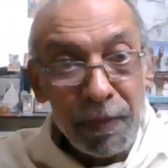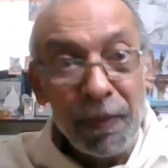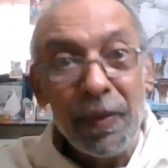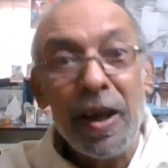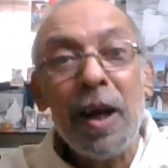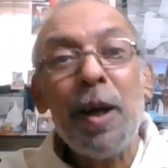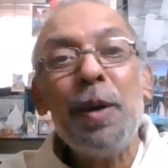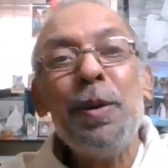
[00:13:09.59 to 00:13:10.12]

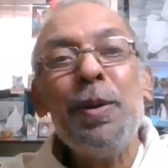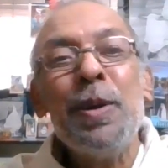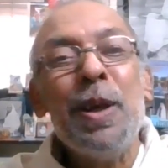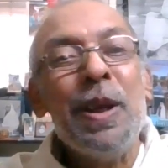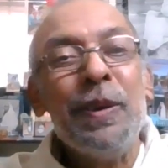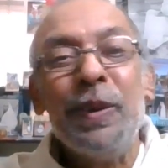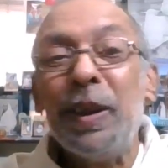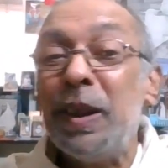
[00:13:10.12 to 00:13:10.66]
Now
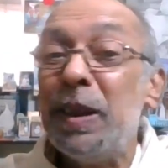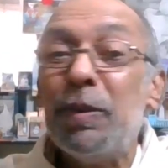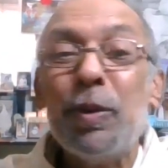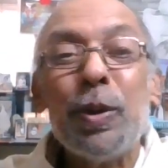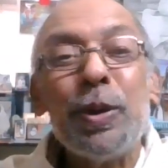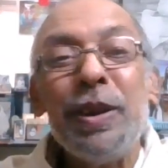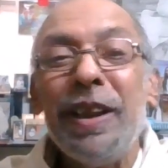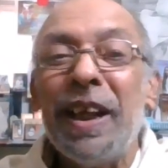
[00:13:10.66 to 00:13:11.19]
the
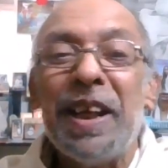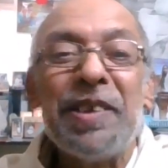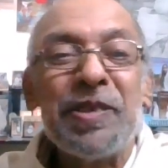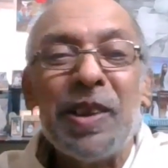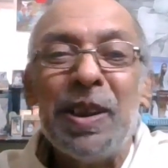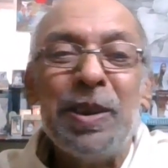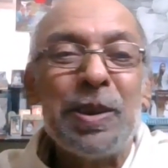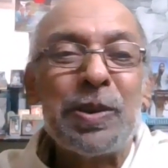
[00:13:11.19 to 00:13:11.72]
devotee
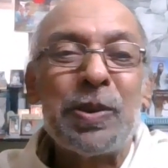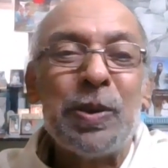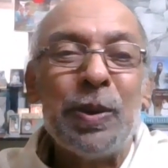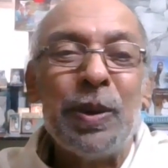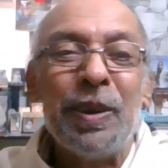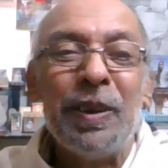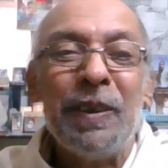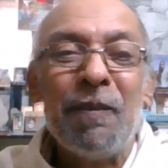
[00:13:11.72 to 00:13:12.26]
has
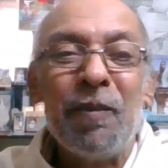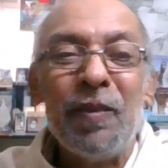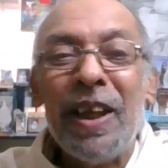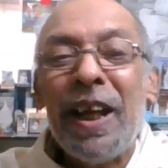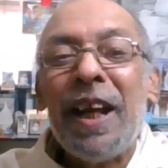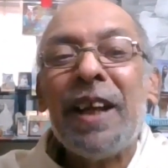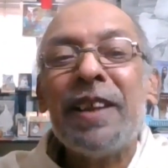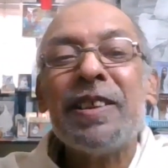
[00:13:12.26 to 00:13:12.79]
understood
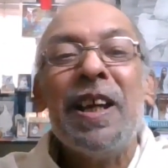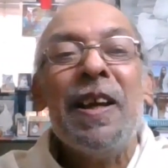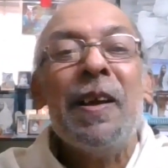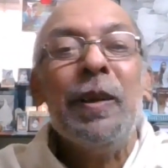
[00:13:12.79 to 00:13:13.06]
that